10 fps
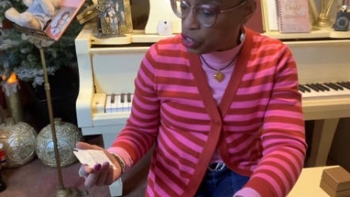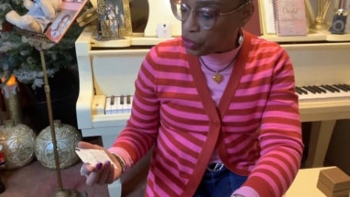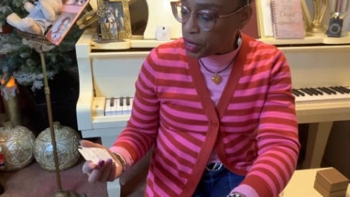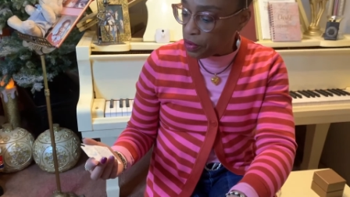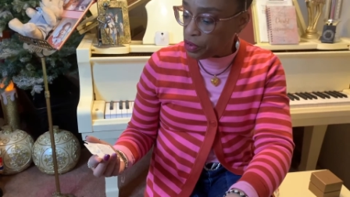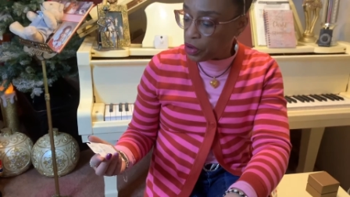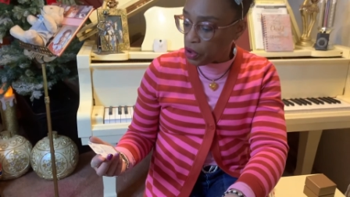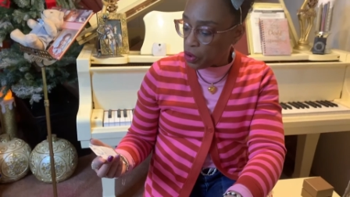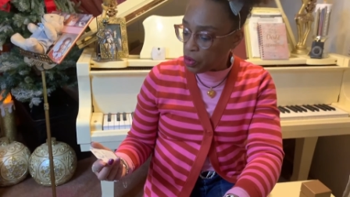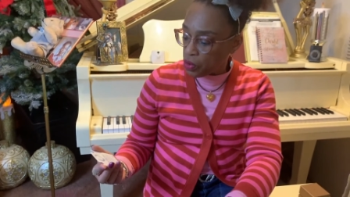You never
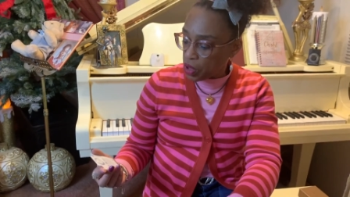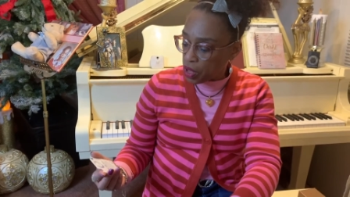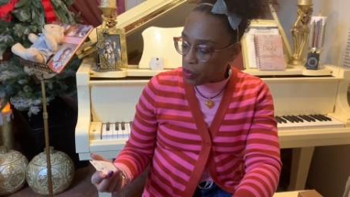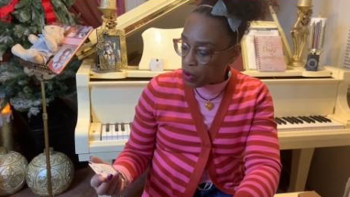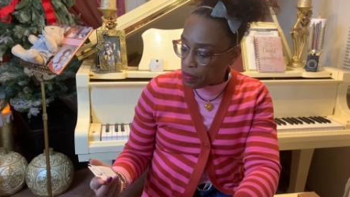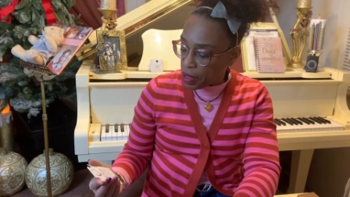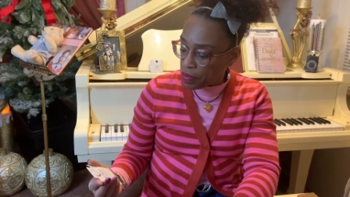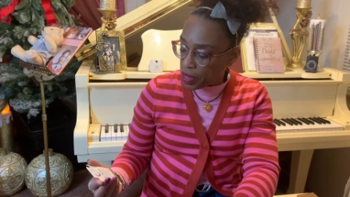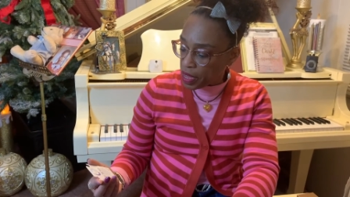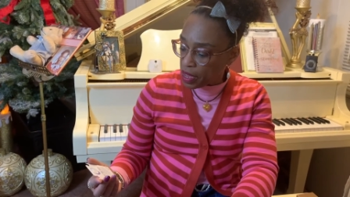know what may
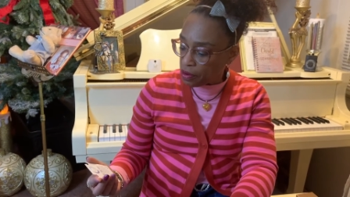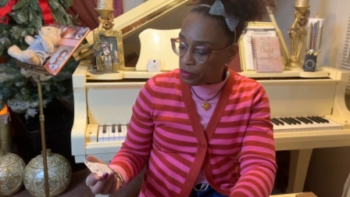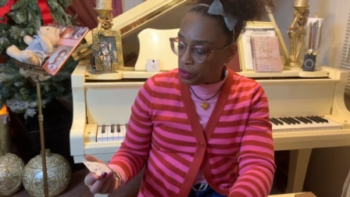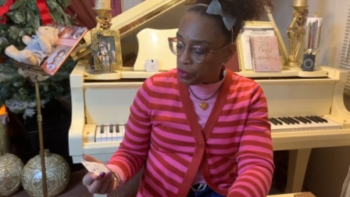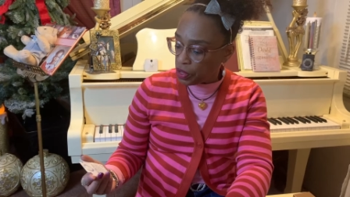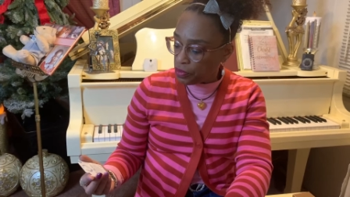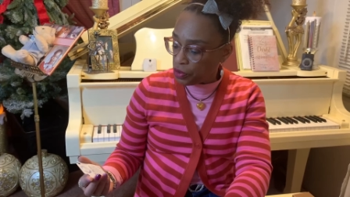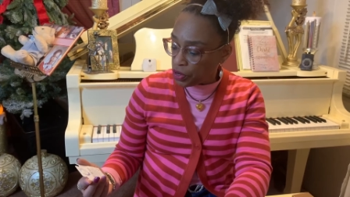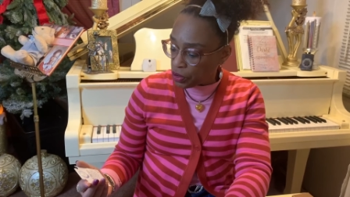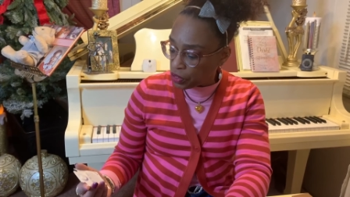be ahead of you if you
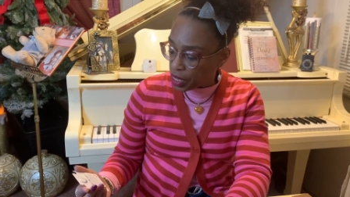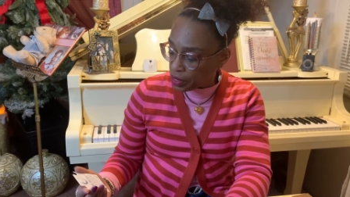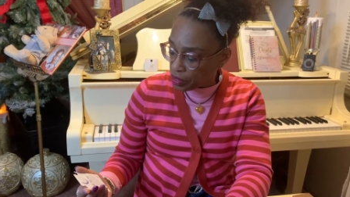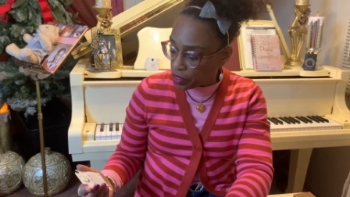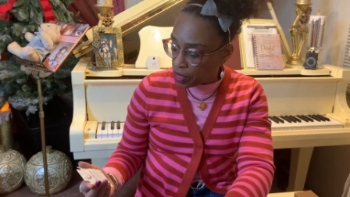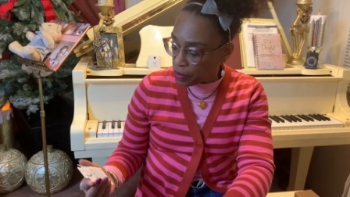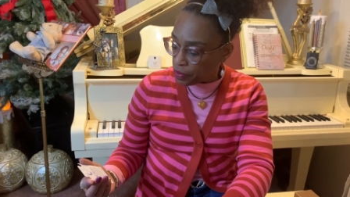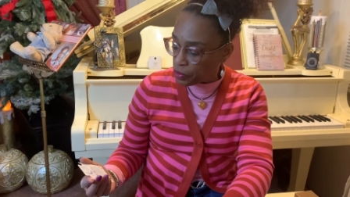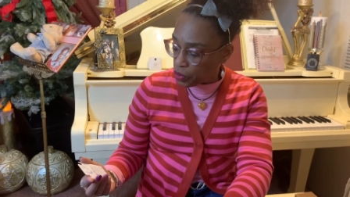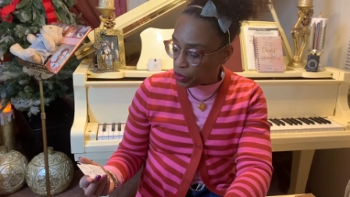don't take the step
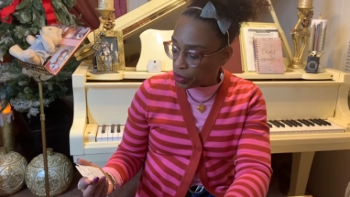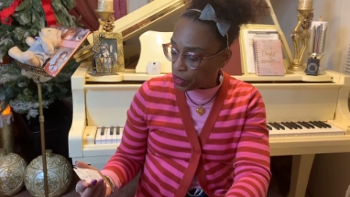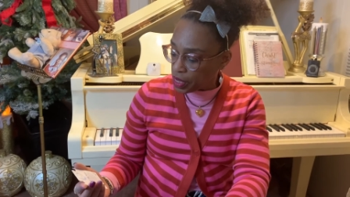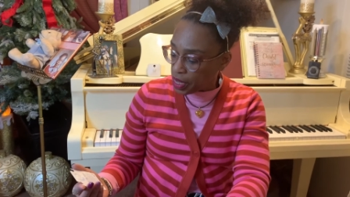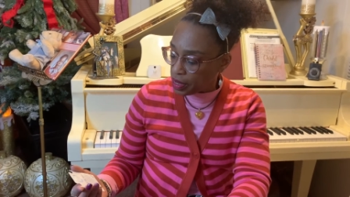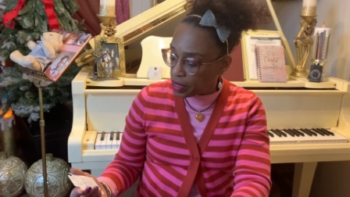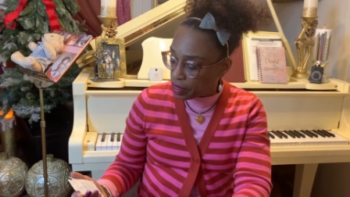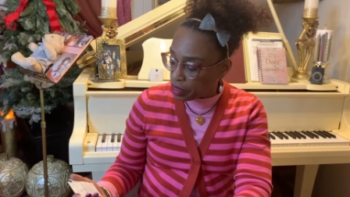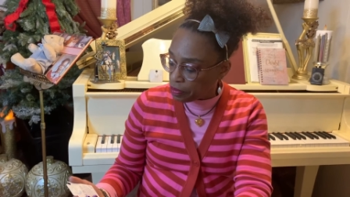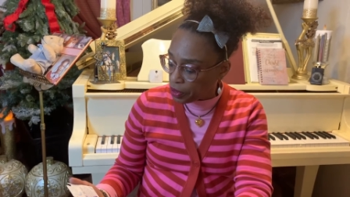forward. Let
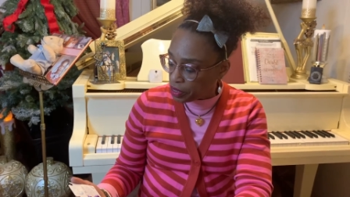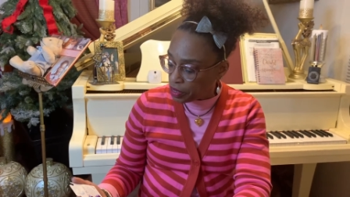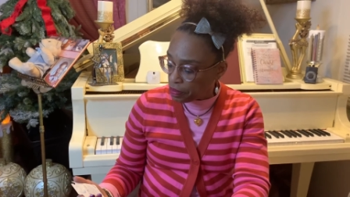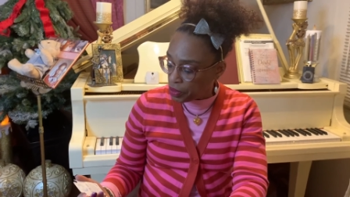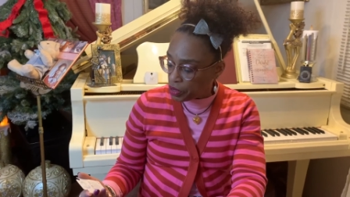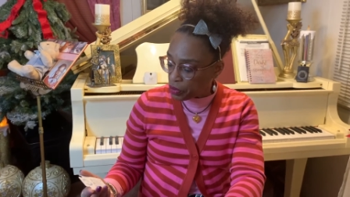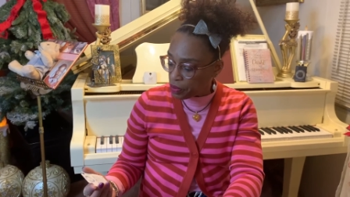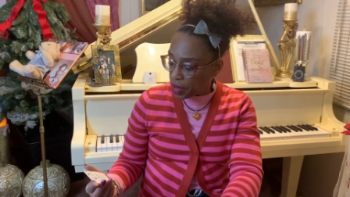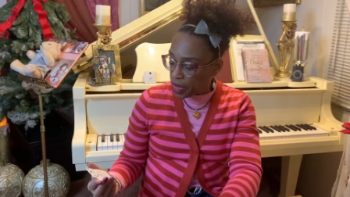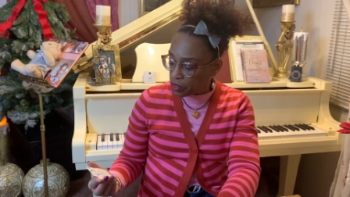this bracelet be your
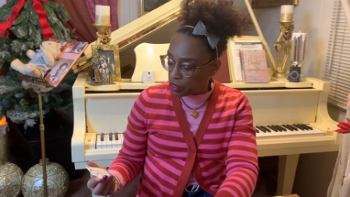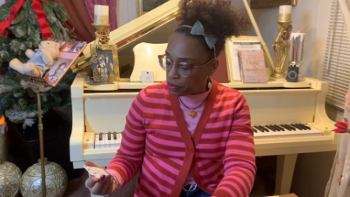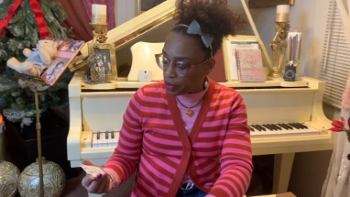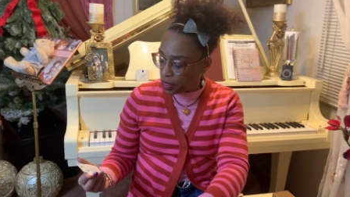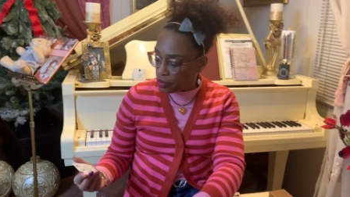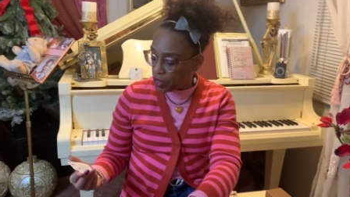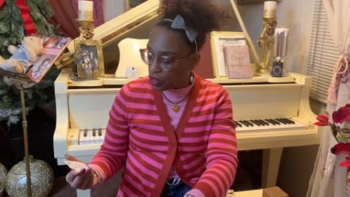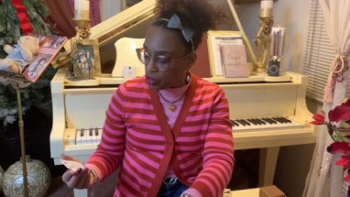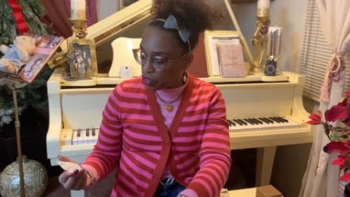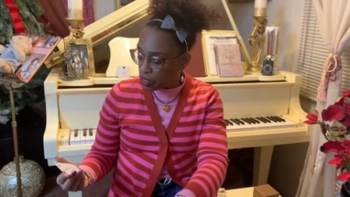reminder to believe in
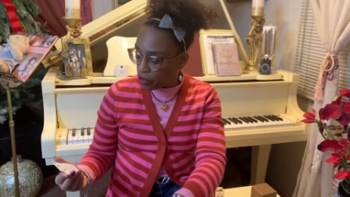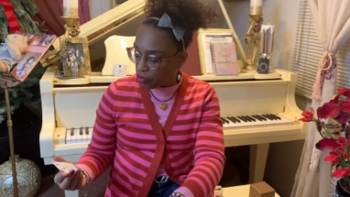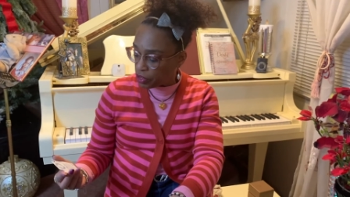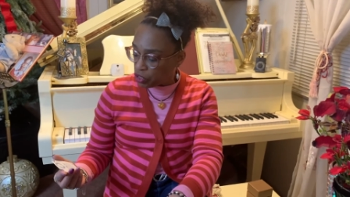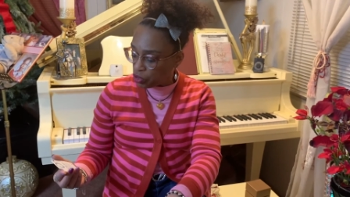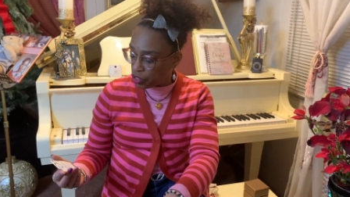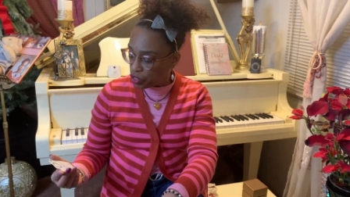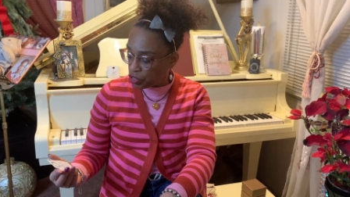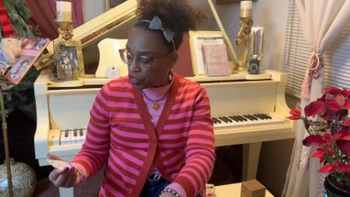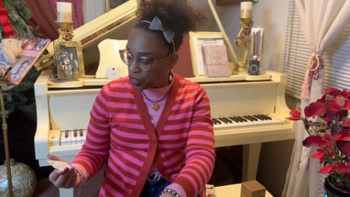yourself and trust
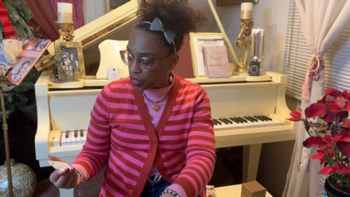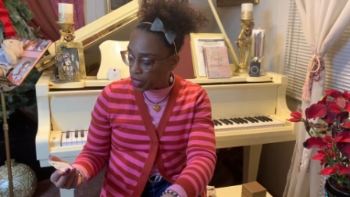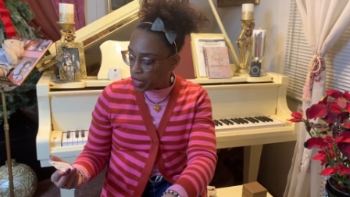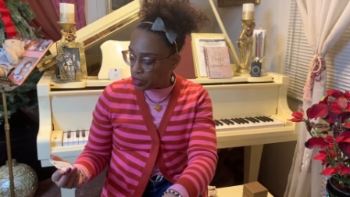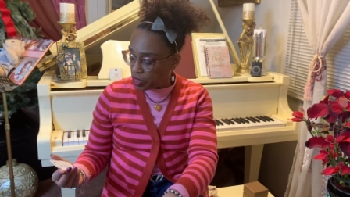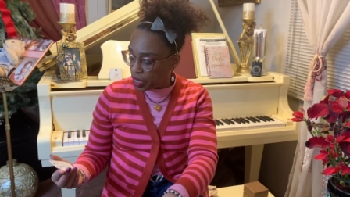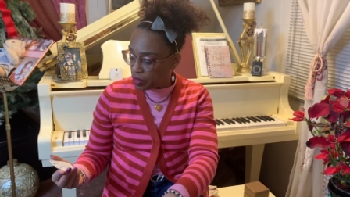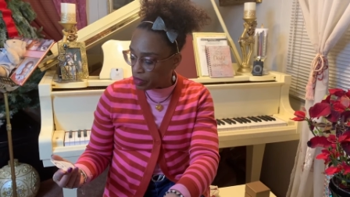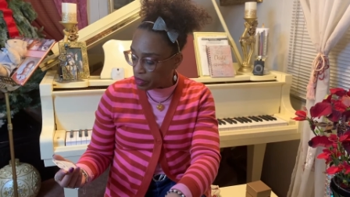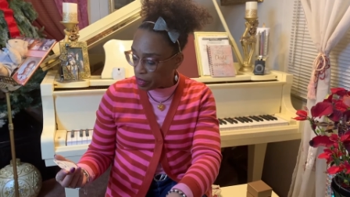your journey and take
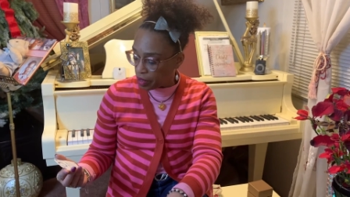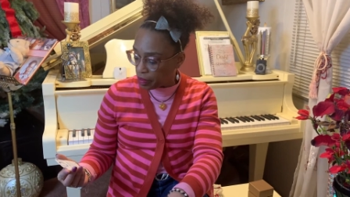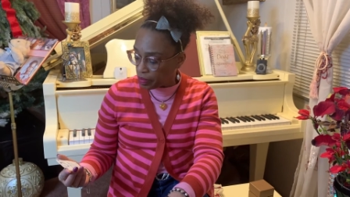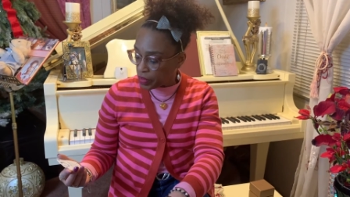the step.